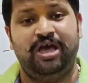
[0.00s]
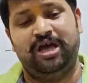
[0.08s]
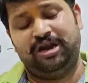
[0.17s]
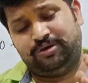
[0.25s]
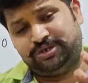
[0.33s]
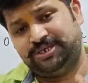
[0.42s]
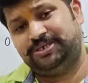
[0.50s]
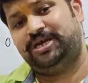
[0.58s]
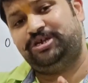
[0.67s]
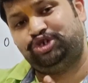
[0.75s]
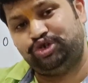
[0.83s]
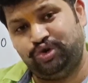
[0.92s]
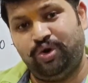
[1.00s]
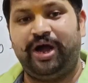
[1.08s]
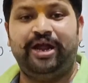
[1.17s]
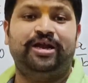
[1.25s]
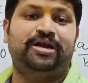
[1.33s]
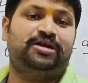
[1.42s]
Now, since there is no
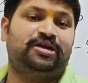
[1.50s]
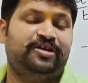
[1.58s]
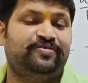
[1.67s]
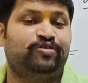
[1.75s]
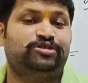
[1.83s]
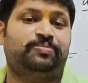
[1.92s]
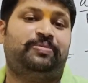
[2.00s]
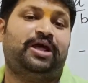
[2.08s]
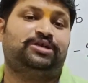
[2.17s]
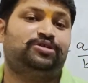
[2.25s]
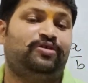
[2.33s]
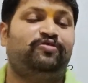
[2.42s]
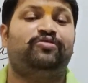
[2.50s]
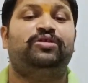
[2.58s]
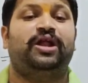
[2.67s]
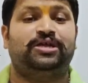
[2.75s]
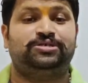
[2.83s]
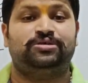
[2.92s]
identity for subtraction of
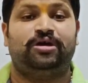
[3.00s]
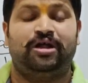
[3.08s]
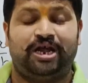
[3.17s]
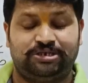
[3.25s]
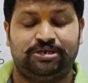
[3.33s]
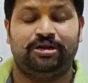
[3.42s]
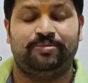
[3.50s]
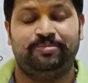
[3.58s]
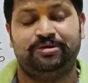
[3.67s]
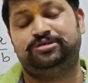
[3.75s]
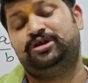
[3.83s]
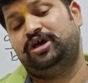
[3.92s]
rational numbers,